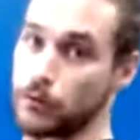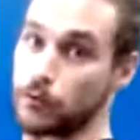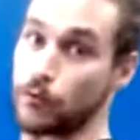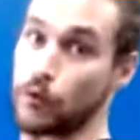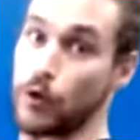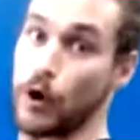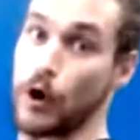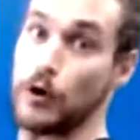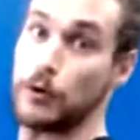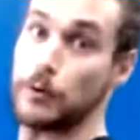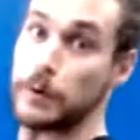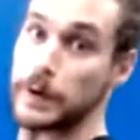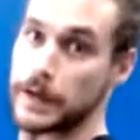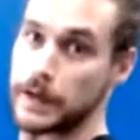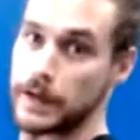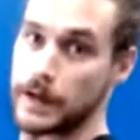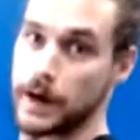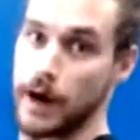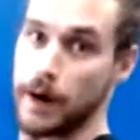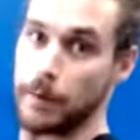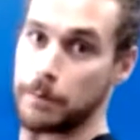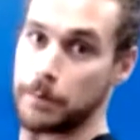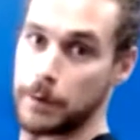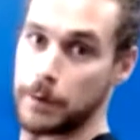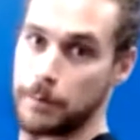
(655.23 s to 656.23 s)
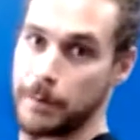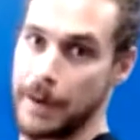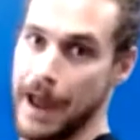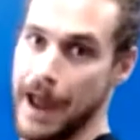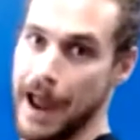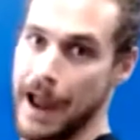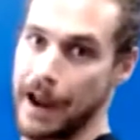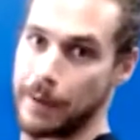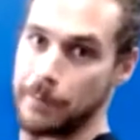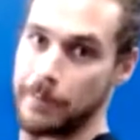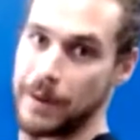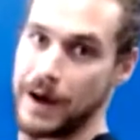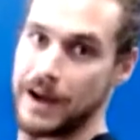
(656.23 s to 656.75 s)
rowing, upper
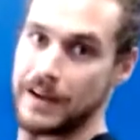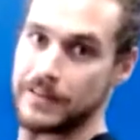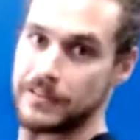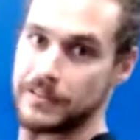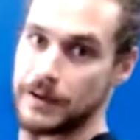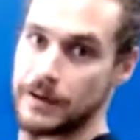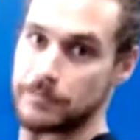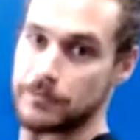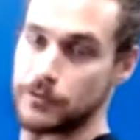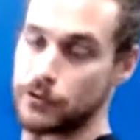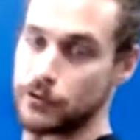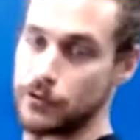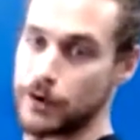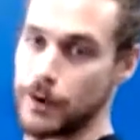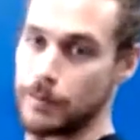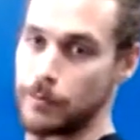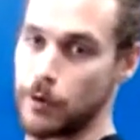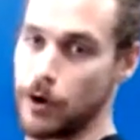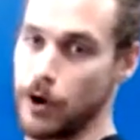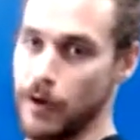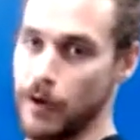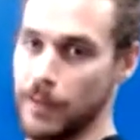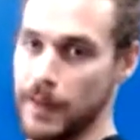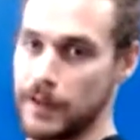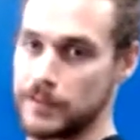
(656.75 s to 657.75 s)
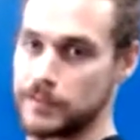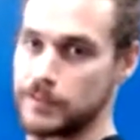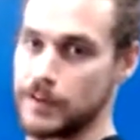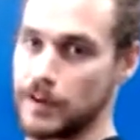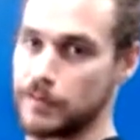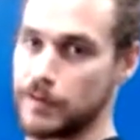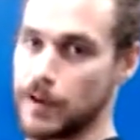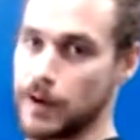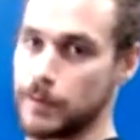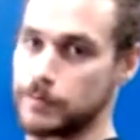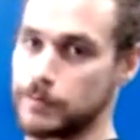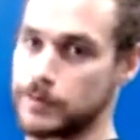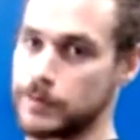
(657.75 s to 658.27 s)
back, biceps, grip, all that stuff
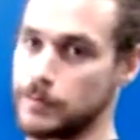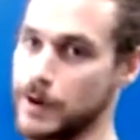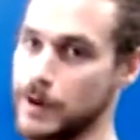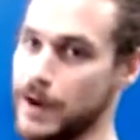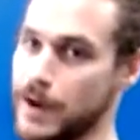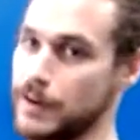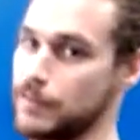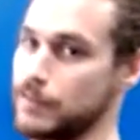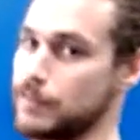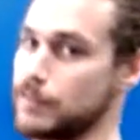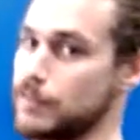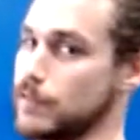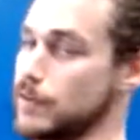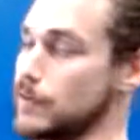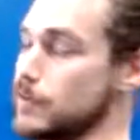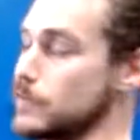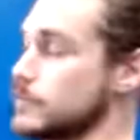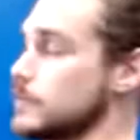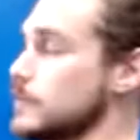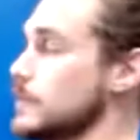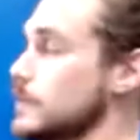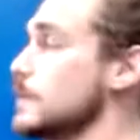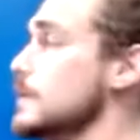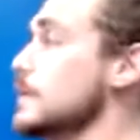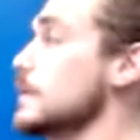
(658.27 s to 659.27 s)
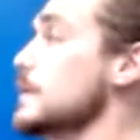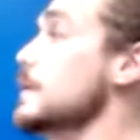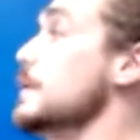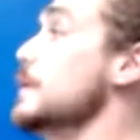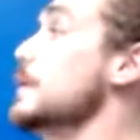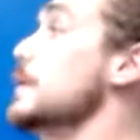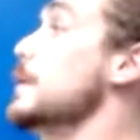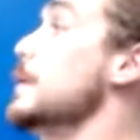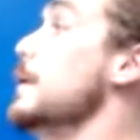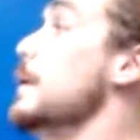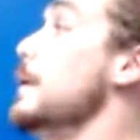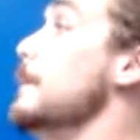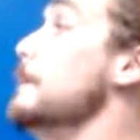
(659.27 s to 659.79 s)
comes to mind first.
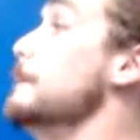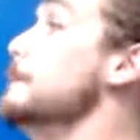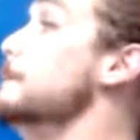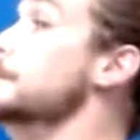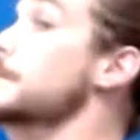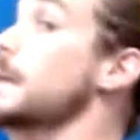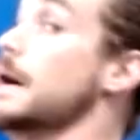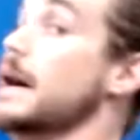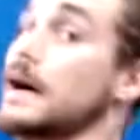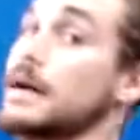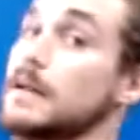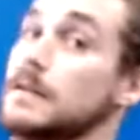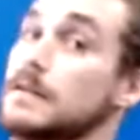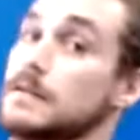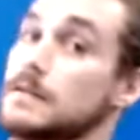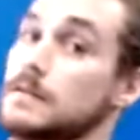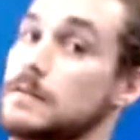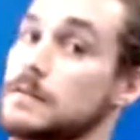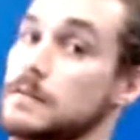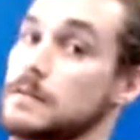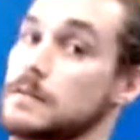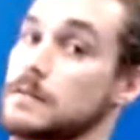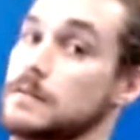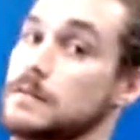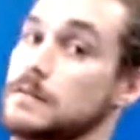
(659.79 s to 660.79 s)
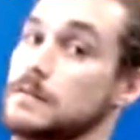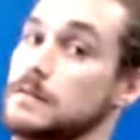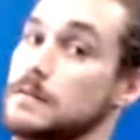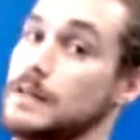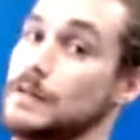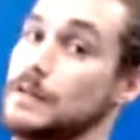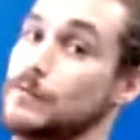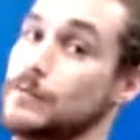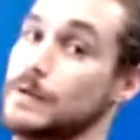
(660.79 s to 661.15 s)
But in